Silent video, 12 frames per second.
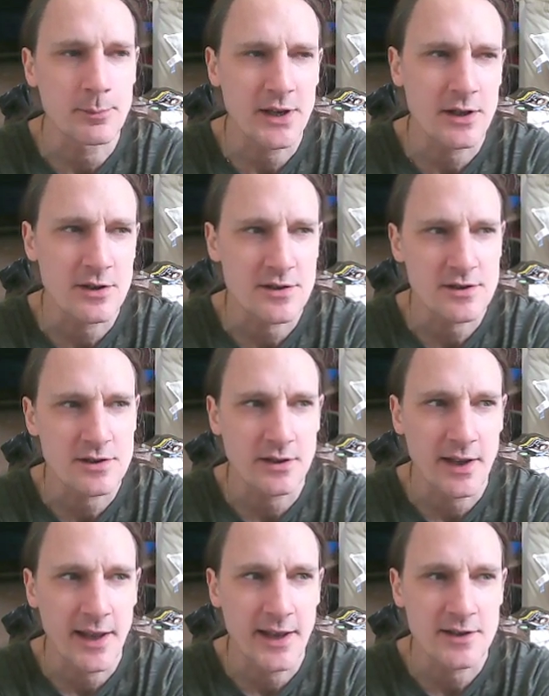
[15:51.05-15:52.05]
because
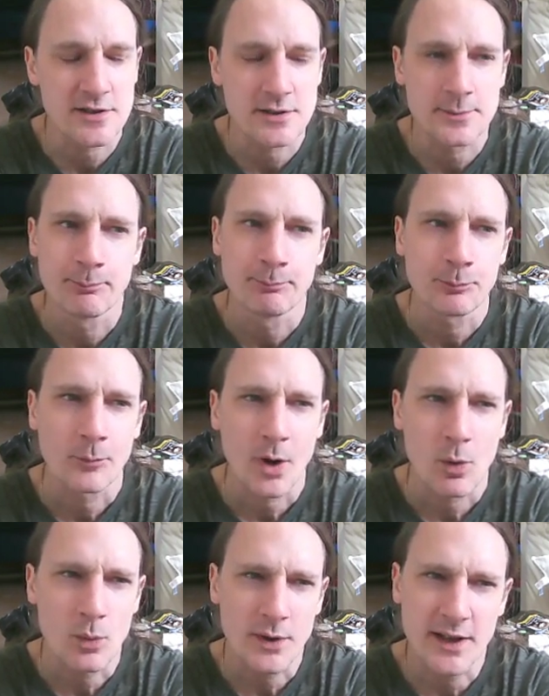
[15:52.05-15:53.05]
it's
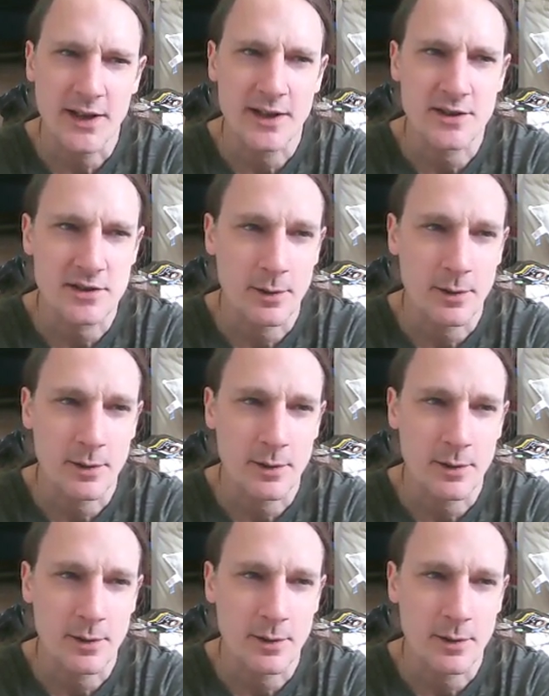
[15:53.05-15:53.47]
what it is.